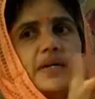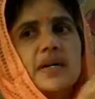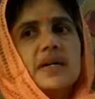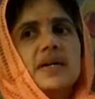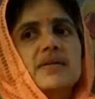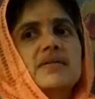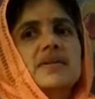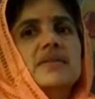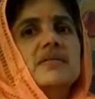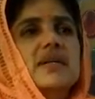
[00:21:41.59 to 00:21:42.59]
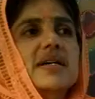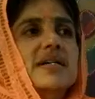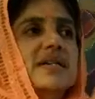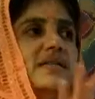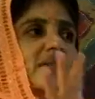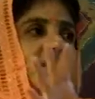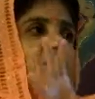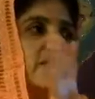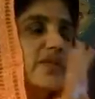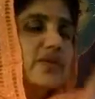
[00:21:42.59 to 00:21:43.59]
allows it to die down on
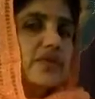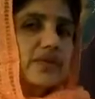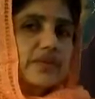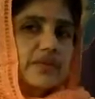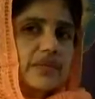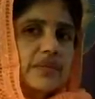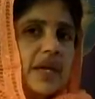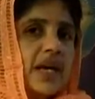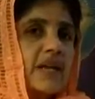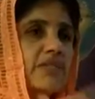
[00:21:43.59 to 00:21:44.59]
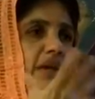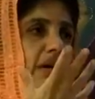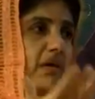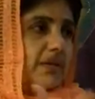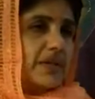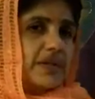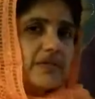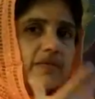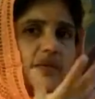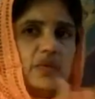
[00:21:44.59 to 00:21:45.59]
its own may help along with a
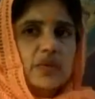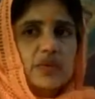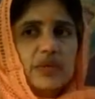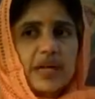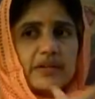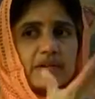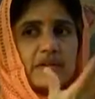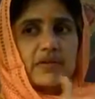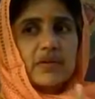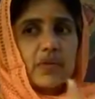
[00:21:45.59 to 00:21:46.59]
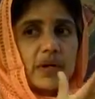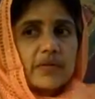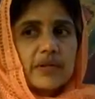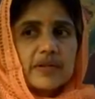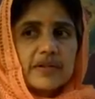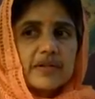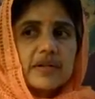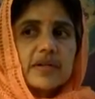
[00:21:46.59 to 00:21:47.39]
few lectures or whatever it is